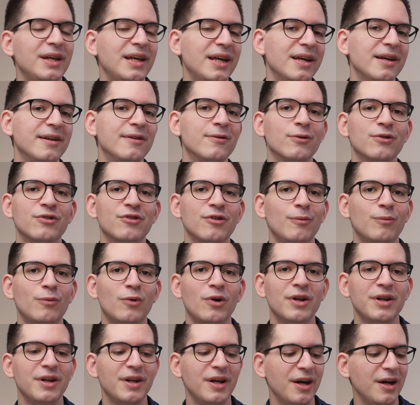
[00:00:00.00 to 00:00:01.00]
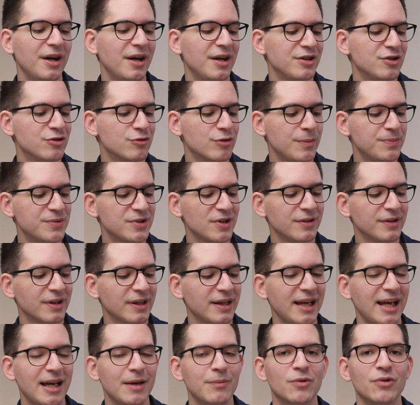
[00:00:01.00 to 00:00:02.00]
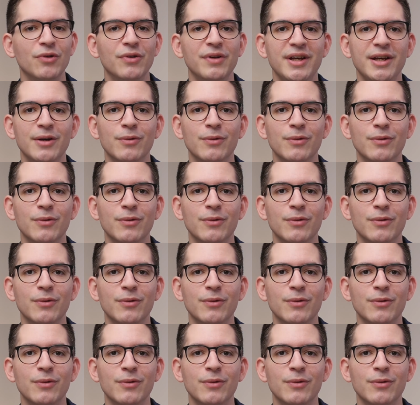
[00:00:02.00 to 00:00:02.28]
kid or someone trips on the cable,